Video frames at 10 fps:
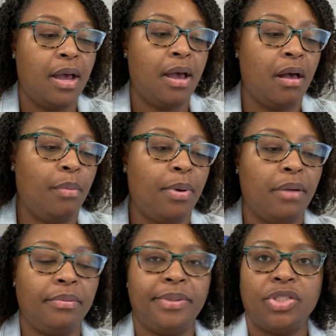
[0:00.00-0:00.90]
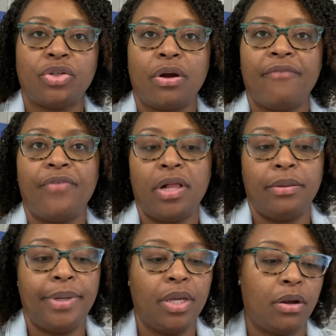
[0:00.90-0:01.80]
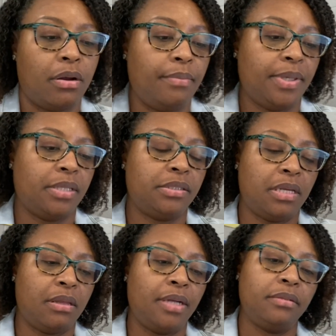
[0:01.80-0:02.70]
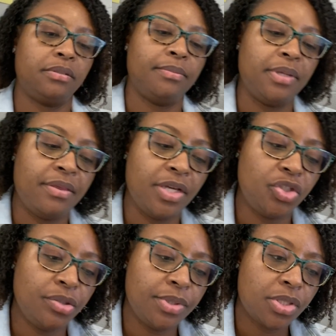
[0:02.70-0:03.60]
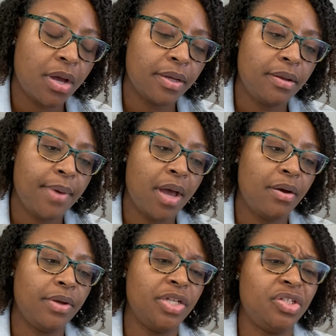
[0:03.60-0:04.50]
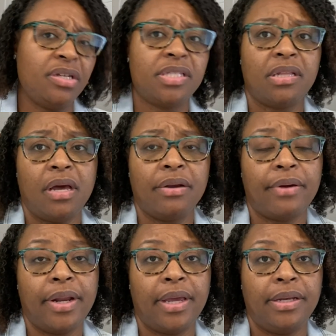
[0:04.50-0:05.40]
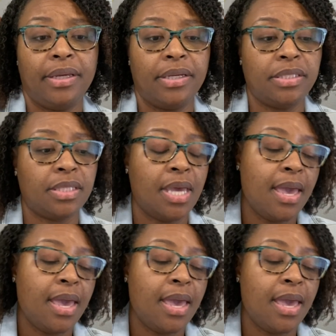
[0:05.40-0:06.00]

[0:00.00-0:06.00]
I'll probably start following her because I like some of the things she was talking about, and she has a lot of great ideas.